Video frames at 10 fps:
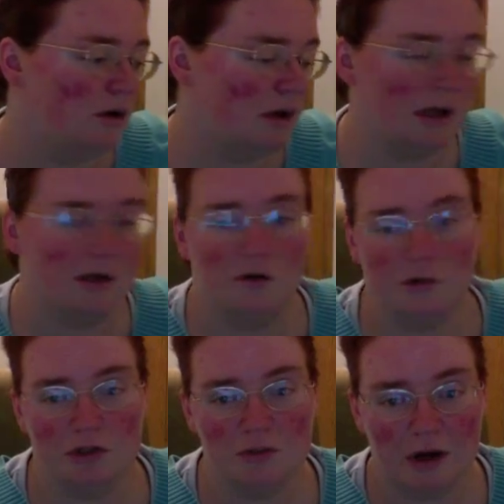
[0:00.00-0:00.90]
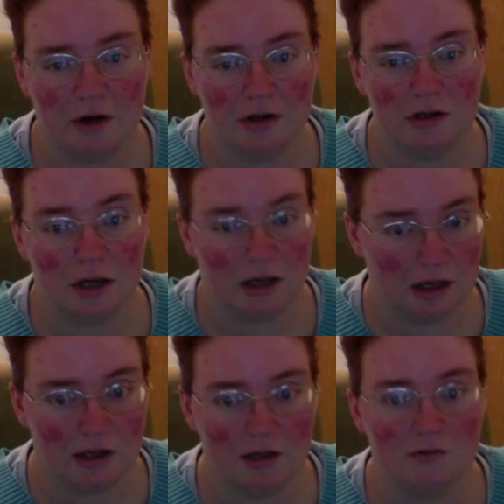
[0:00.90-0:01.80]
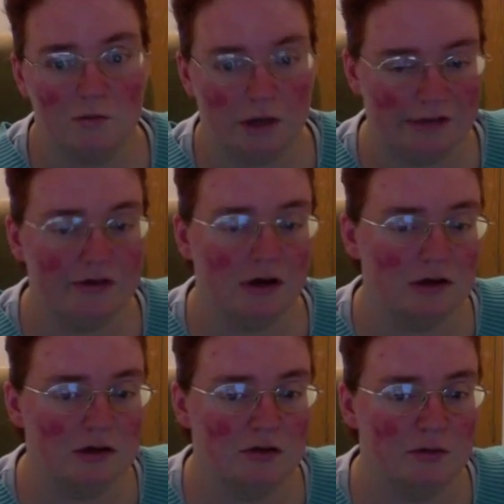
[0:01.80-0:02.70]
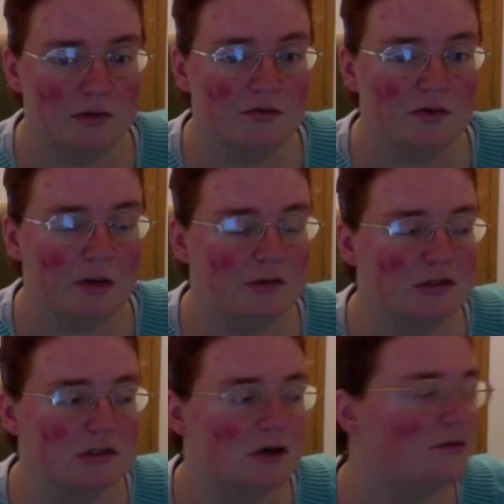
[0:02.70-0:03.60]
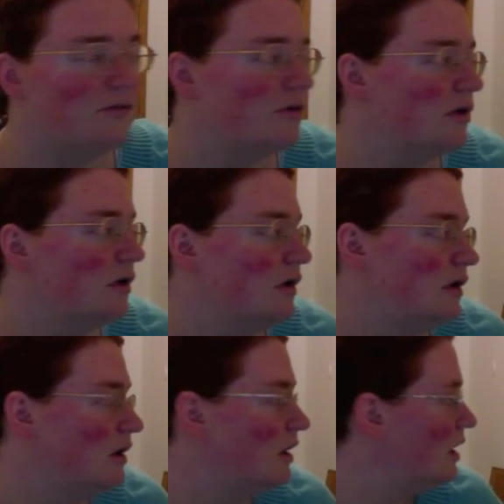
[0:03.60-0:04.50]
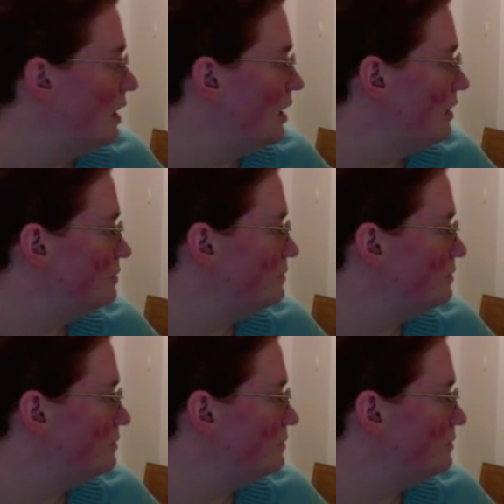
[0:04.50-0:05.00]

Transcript: can't do much about it. We've gotta deal with the family stuff. I